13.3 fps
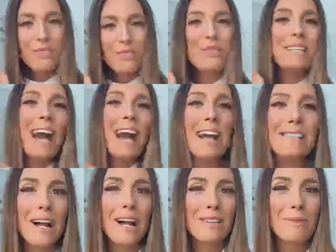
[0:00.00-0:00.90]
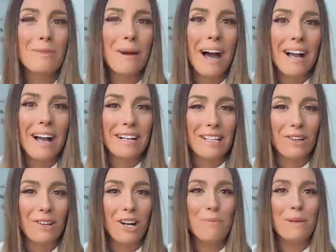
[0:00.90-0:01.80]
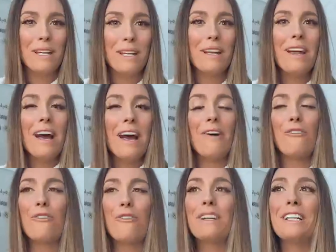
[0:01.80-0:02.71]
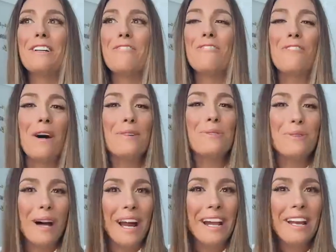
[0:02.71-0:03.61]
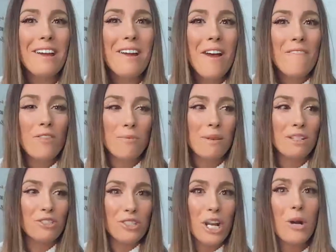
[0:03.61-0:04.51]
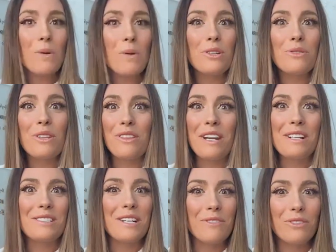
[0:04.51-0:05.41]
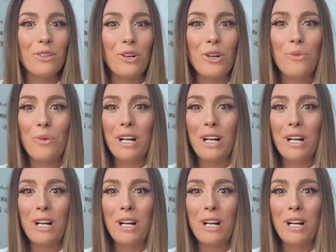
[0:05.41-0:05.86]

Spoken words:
So the cat is out of the bag, and I thought it'd be a really fun way for me to share with you the things that I've learned,